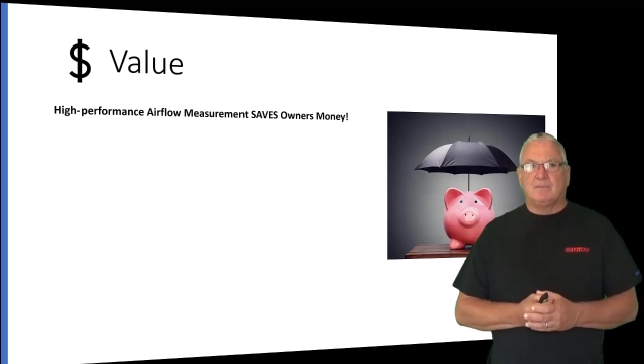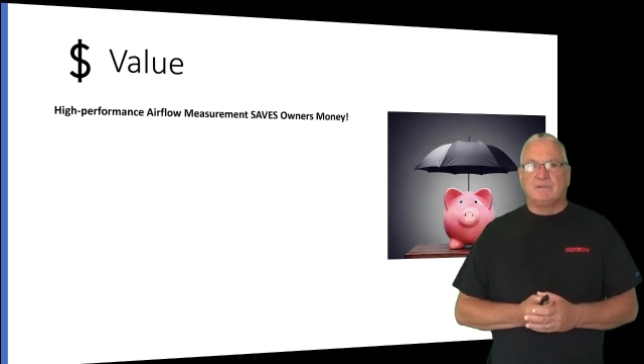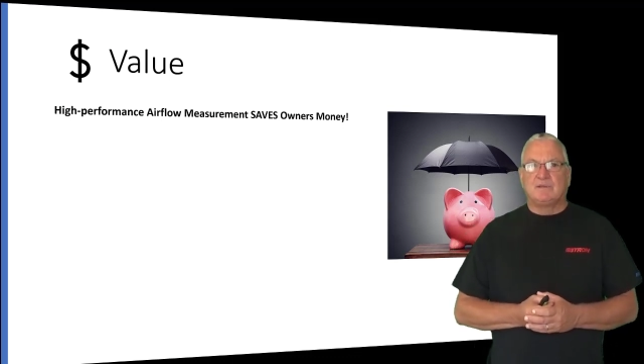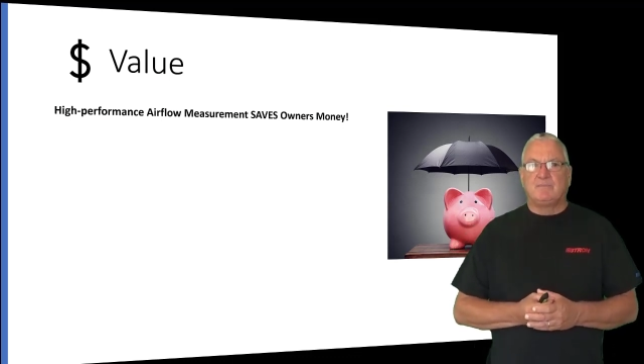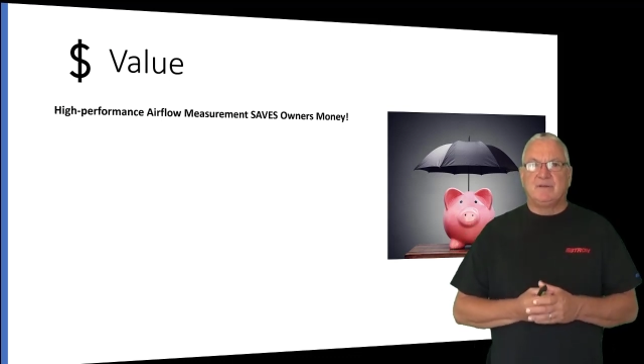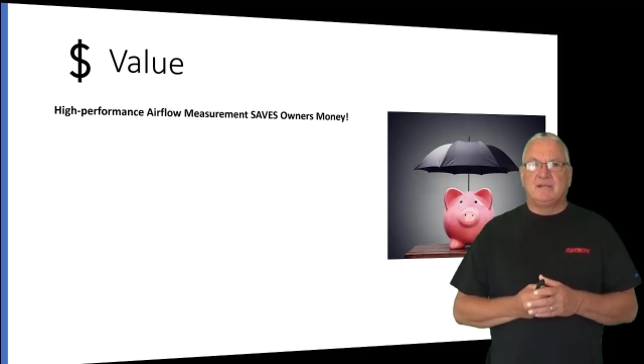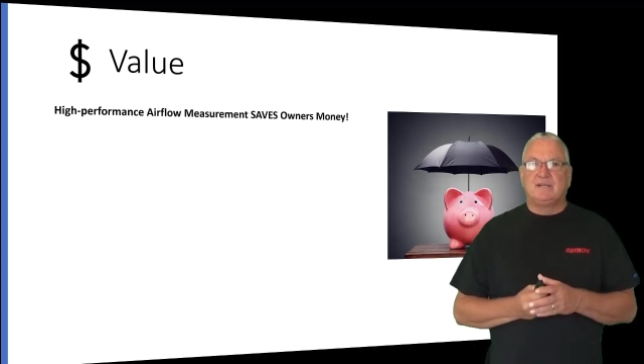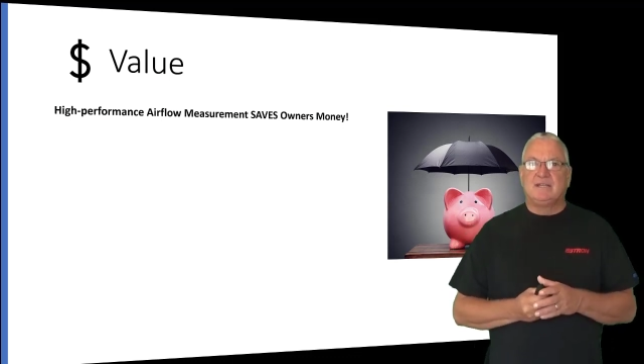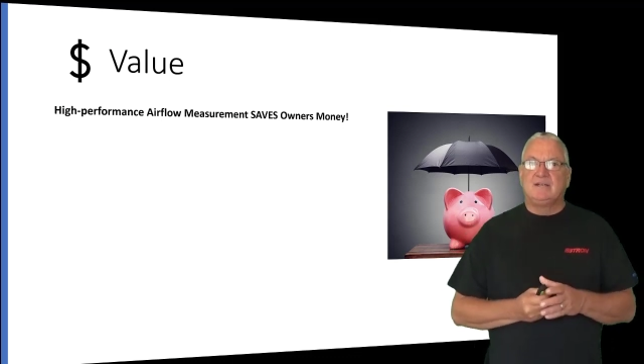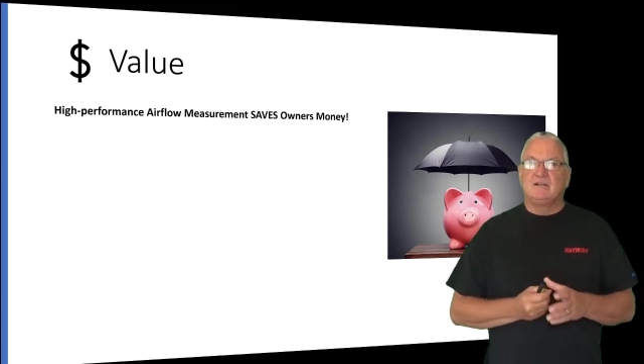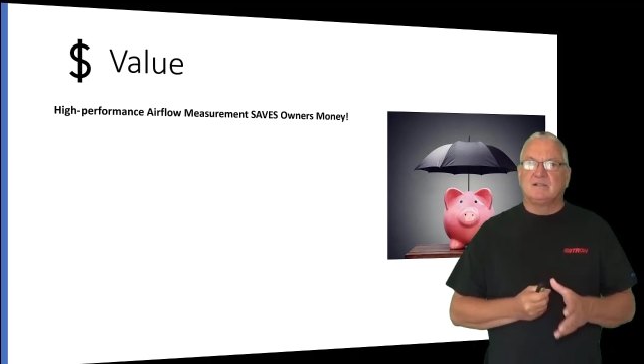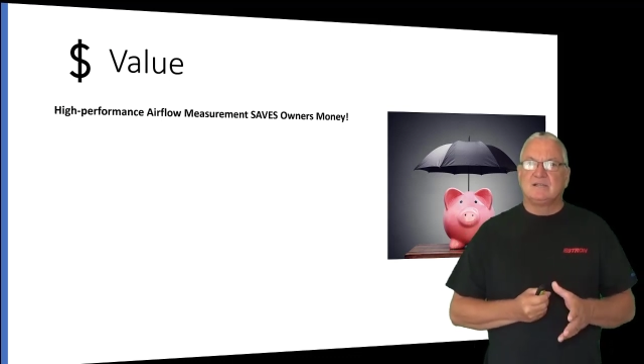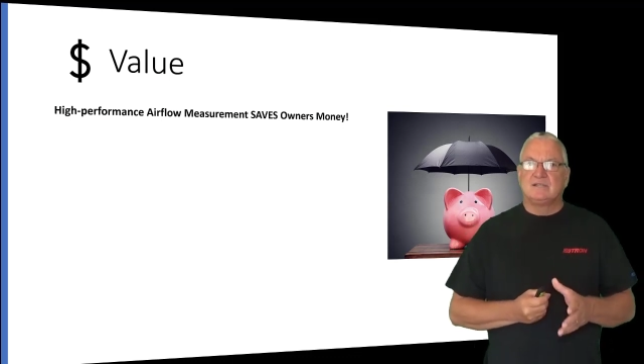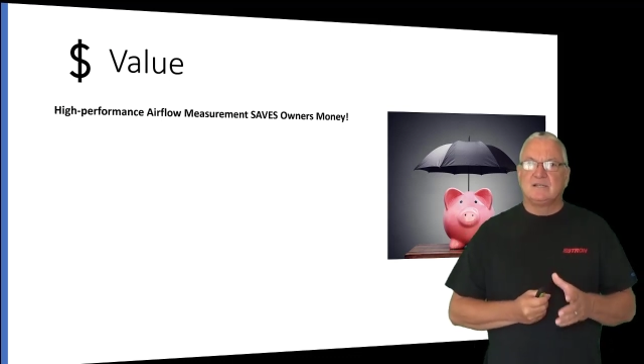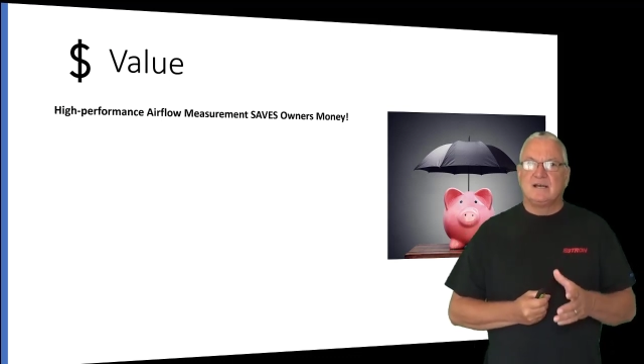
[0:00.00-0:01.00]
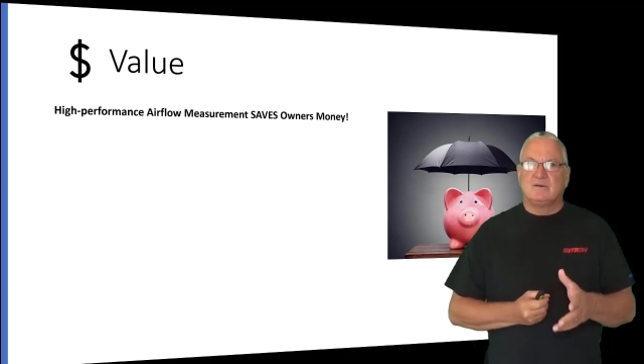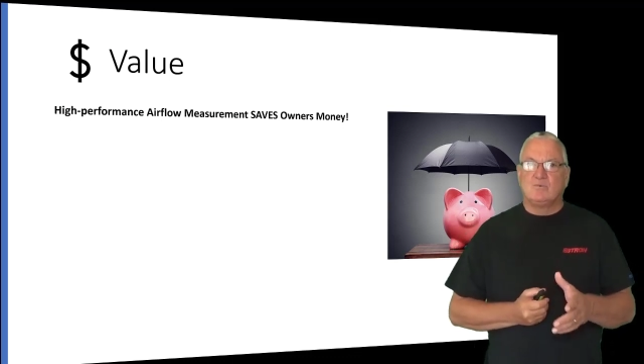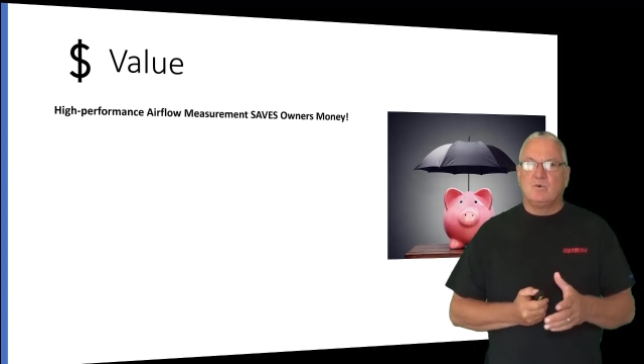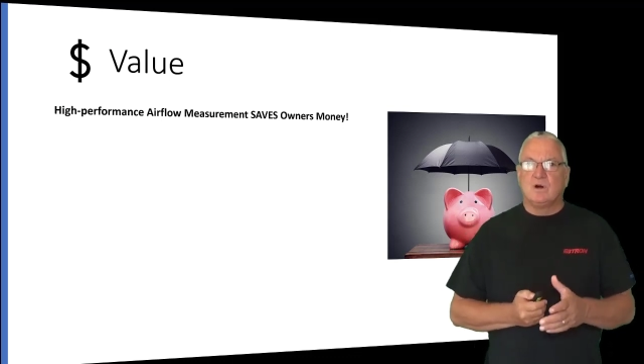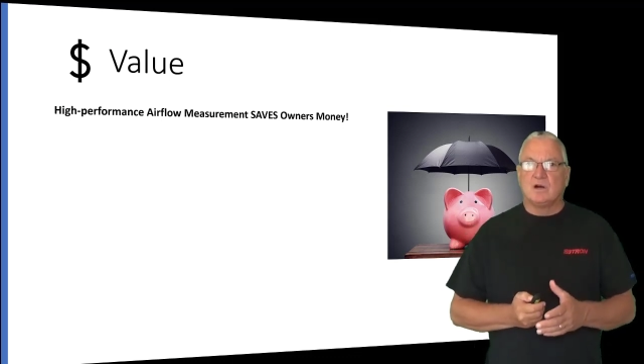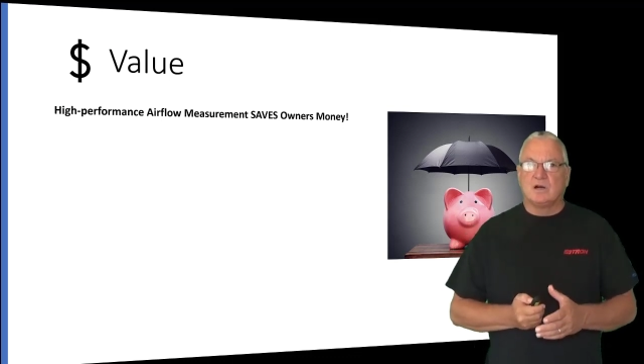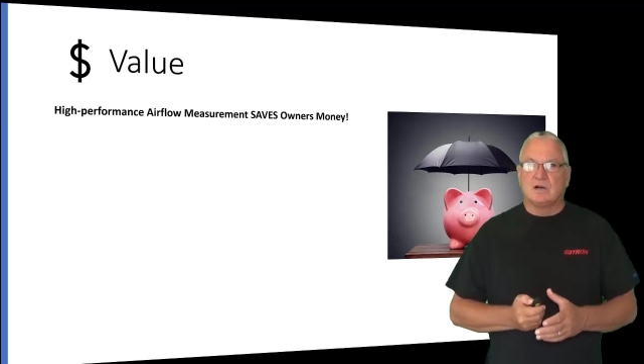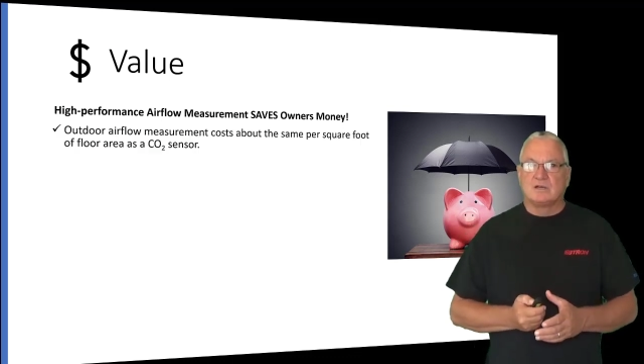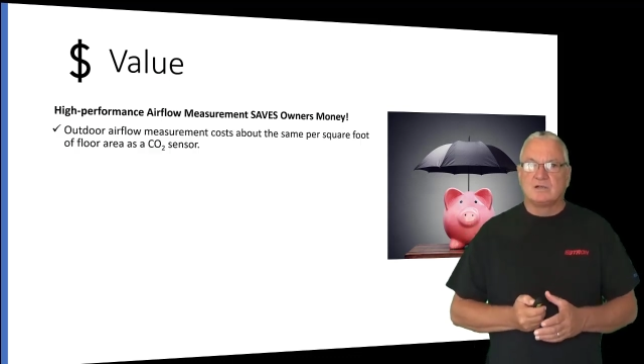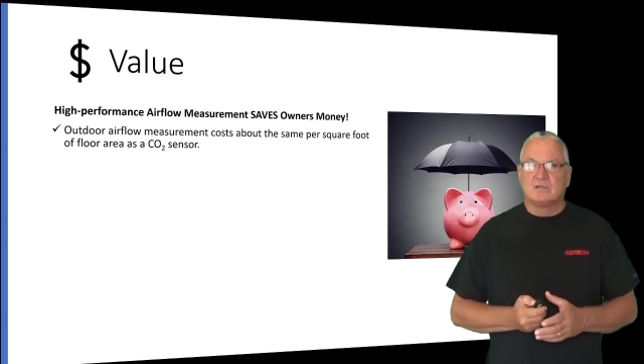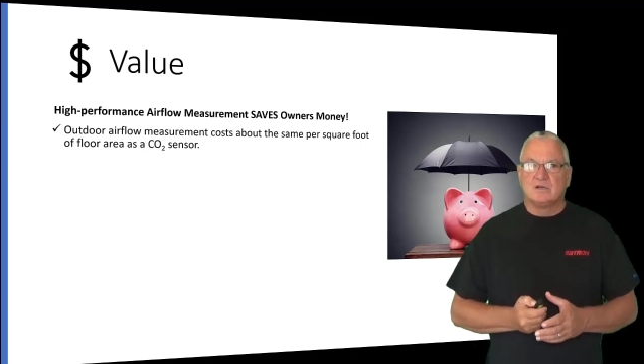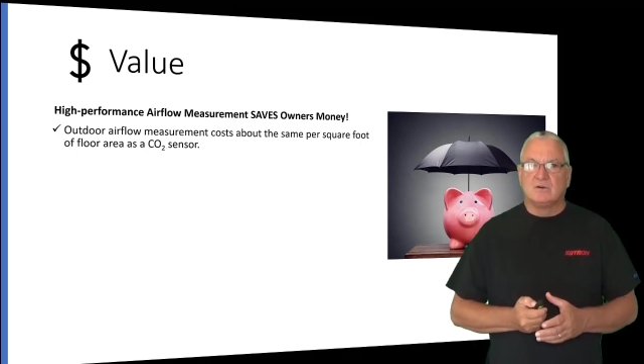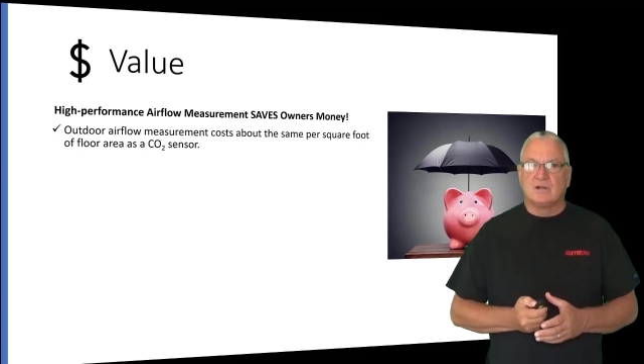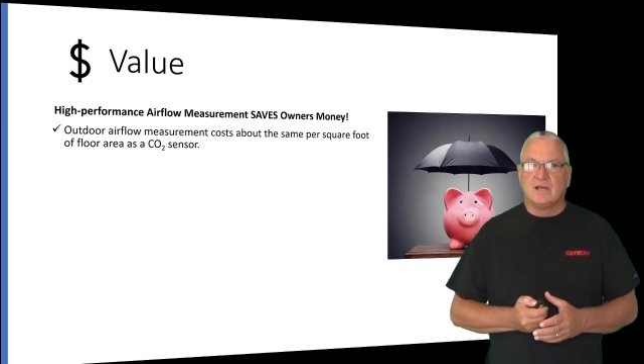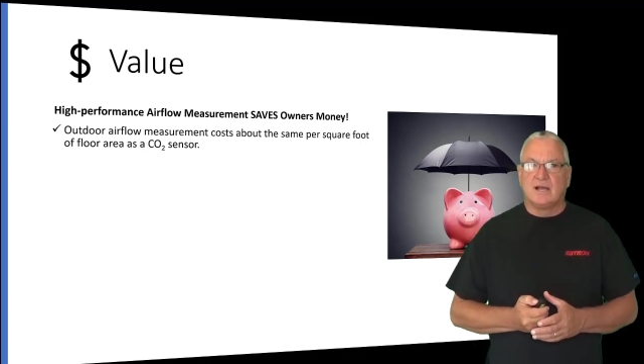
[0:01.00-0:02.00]
but the big deal is that it works,
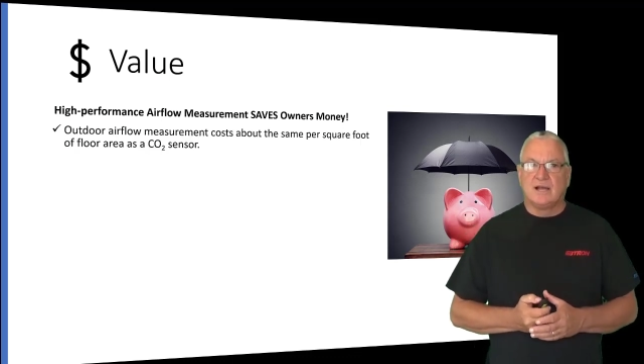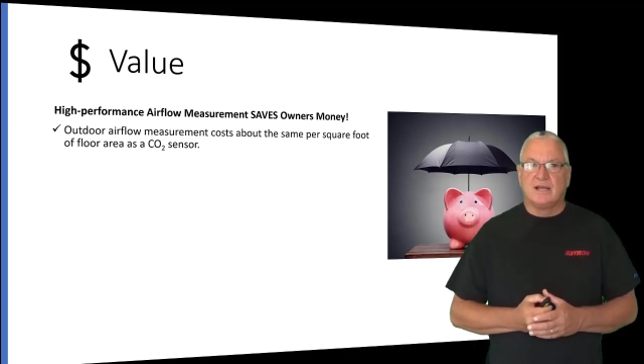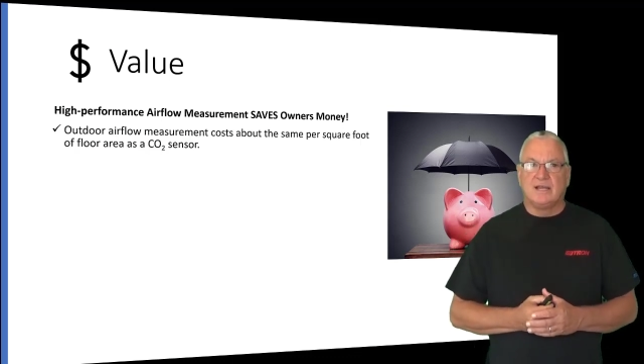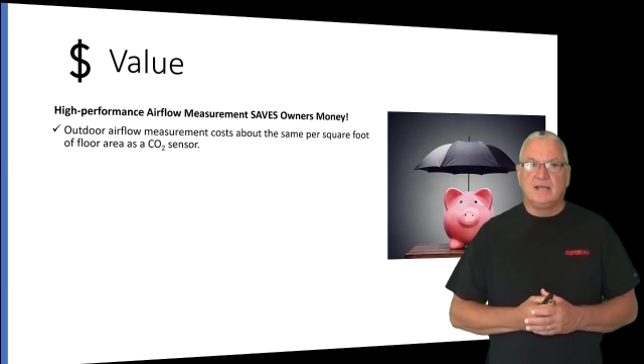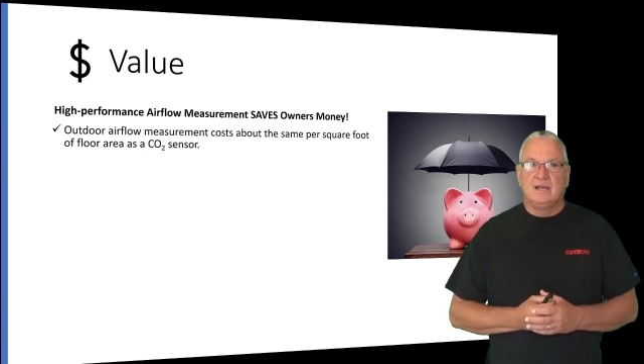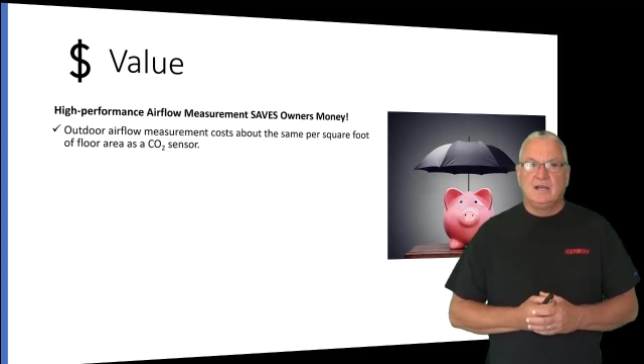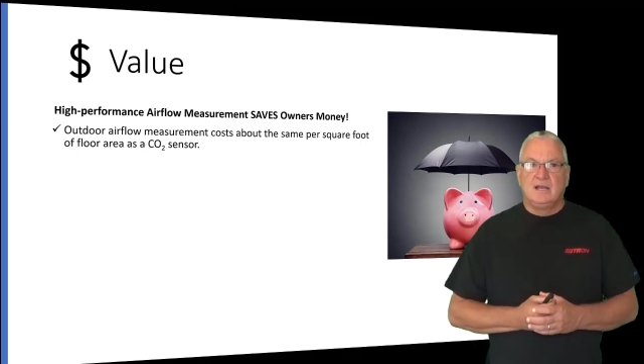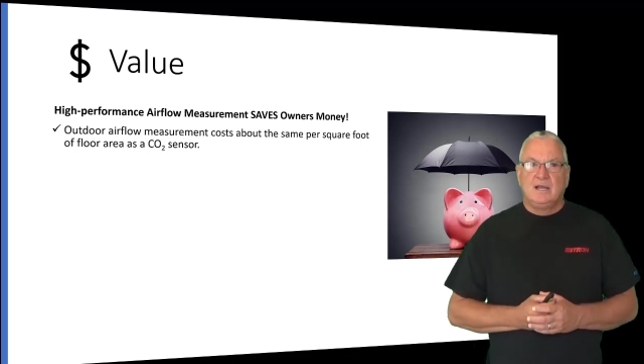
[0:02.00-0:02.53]
okay?